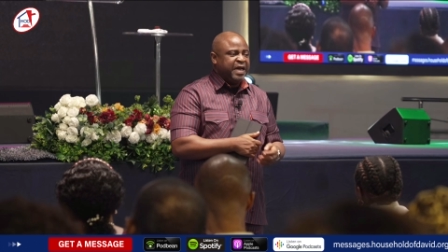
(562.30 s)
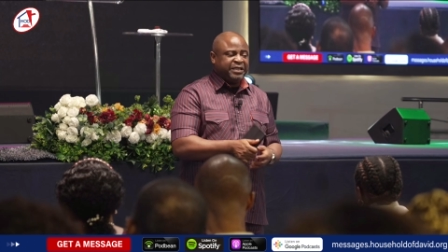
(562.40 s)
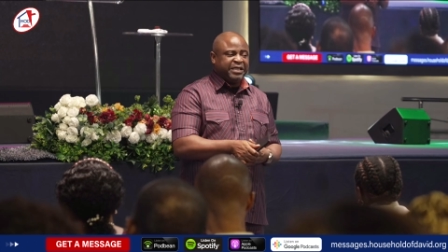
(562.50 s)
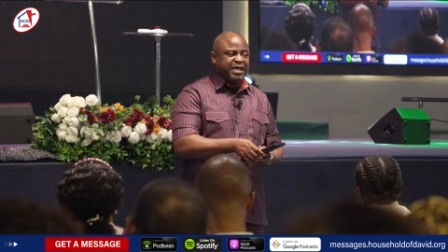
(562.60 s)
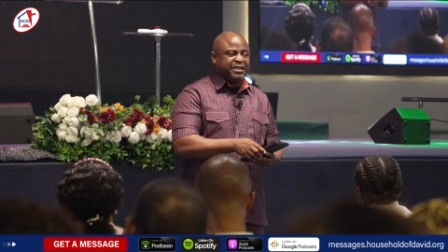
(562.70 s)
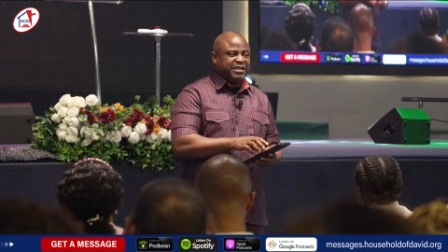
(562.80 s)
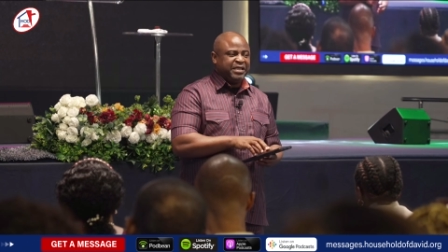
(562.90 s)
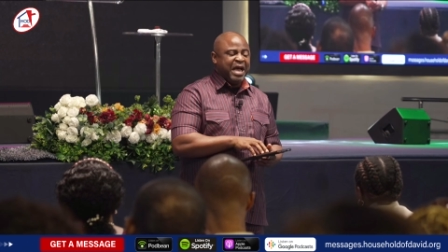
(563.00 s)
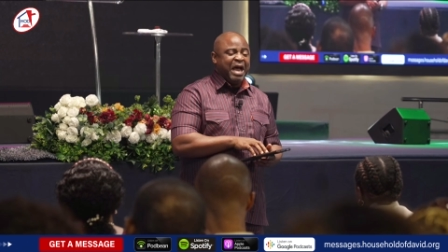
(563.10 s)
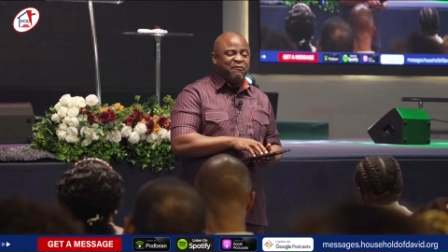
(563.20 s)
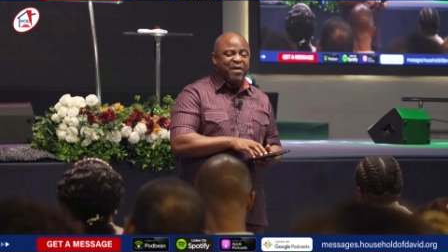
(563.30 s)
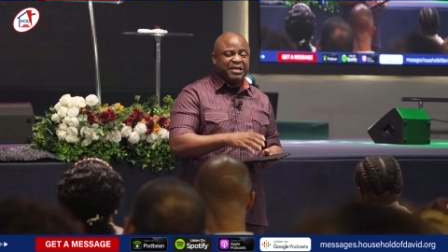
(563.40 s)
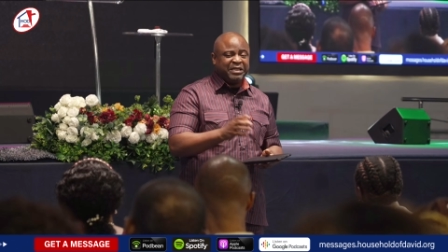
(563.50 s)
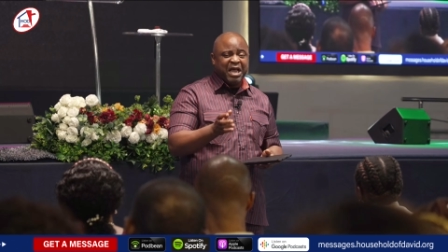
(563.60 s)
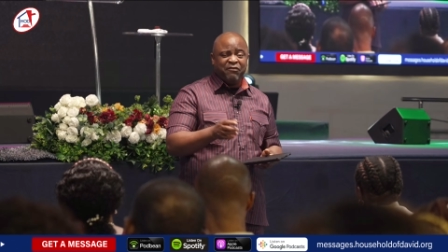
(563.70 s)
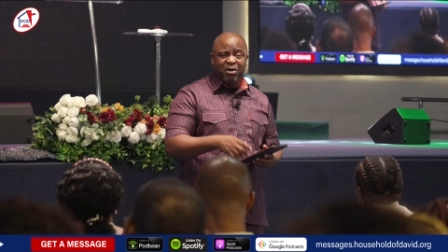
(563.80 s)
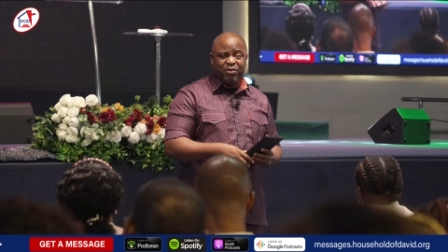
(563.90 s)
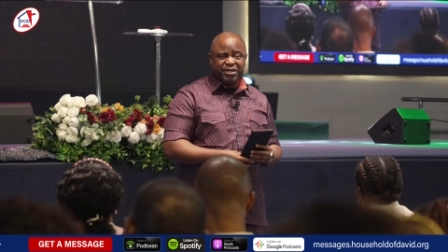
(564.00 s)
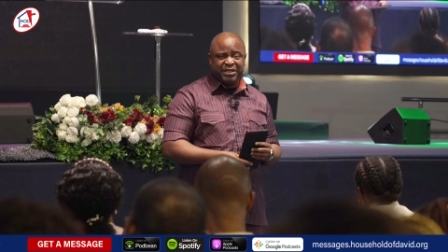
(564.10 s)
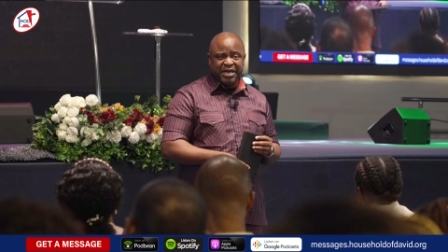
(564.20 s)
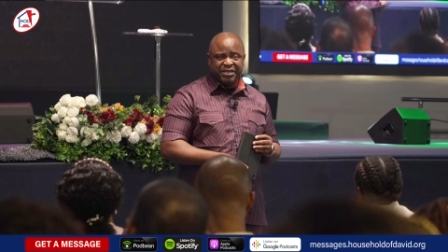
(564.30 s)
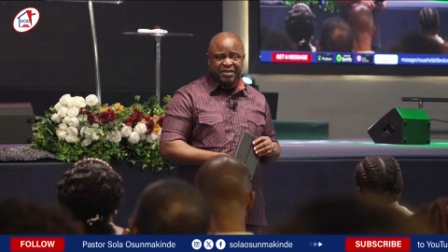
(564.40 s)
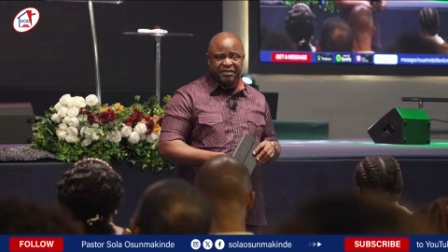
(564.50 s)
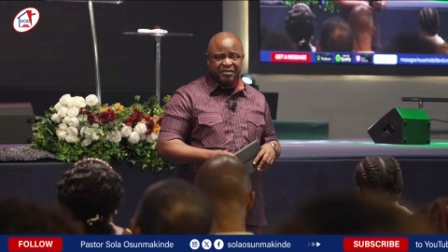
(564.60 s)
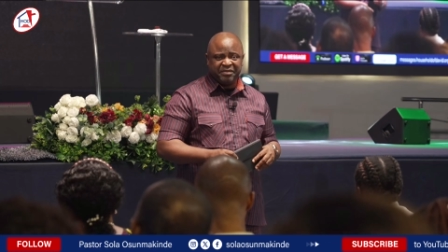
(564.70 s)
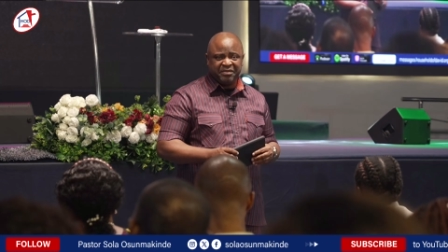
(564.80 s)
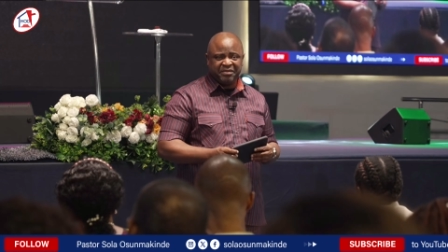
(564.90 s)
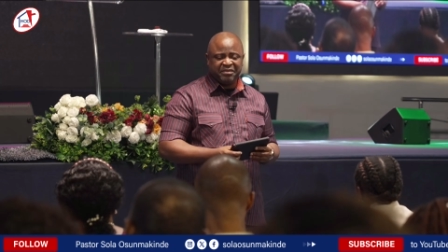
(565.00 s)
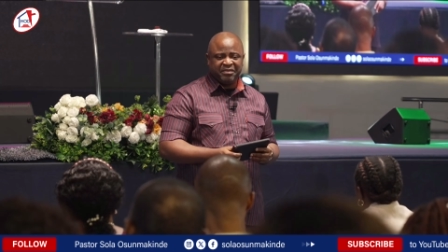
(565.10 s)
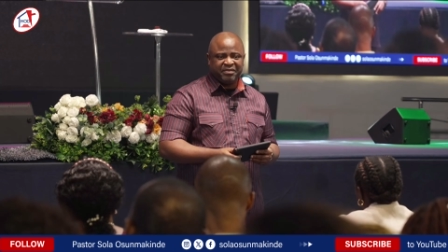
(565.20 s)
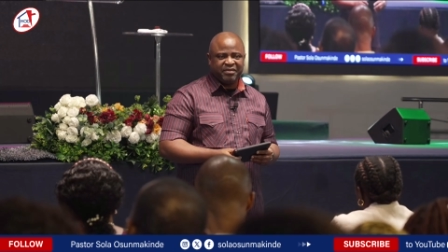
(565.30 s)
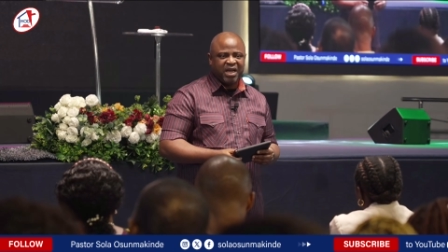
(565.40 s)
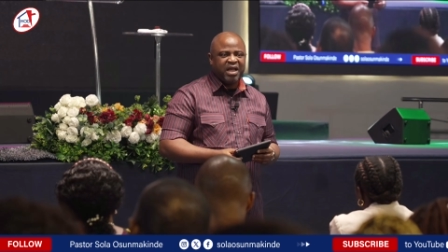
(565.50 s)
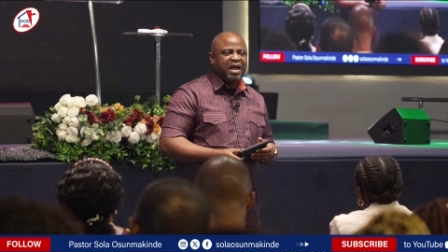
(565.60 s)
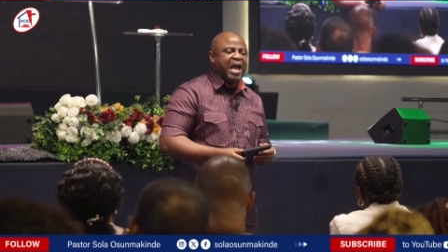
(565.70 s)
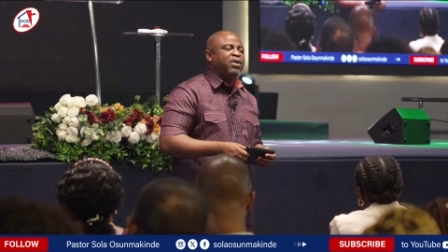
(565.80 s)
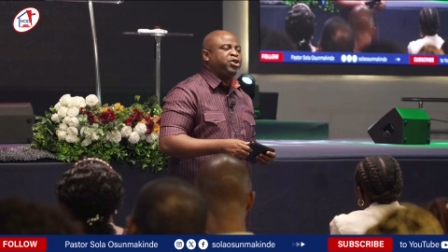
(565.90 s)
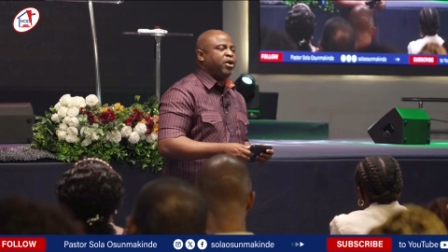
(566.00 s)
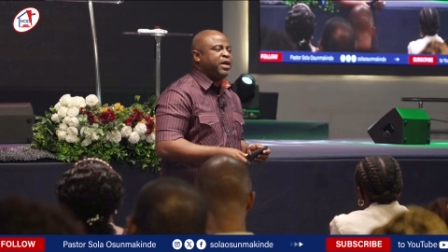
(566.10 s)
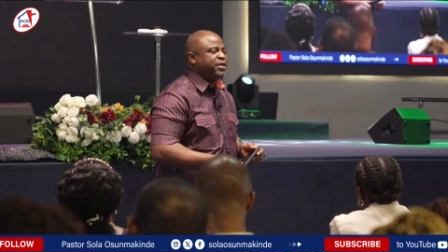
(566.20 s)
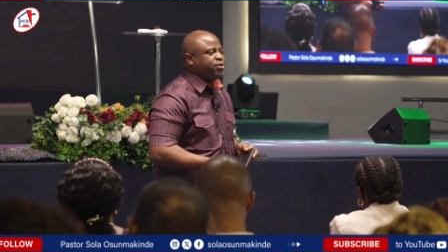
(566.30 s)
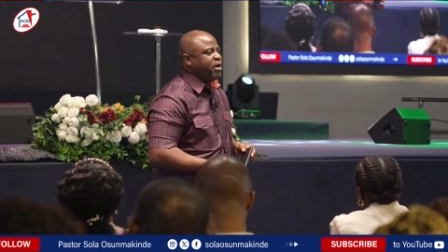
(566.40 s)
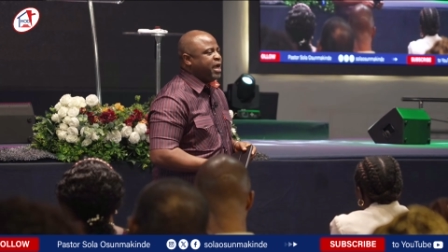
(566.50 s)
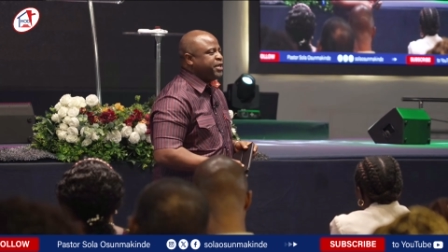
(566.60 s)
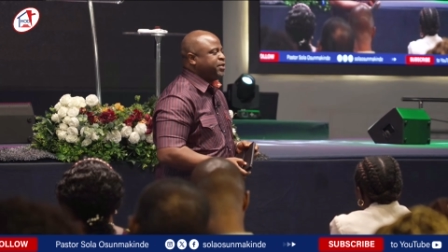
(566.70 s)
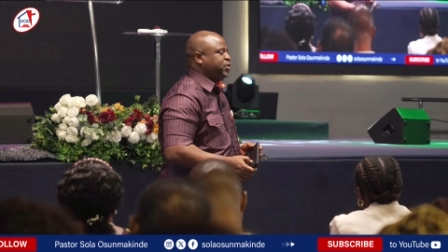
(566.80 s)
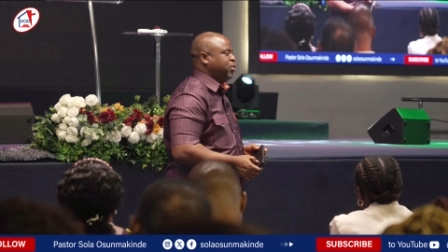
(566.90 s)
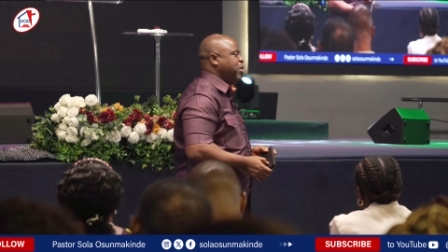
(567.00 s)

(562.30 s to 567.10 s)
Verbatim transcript: This is advanced level of Christianity. I'll show you the tragic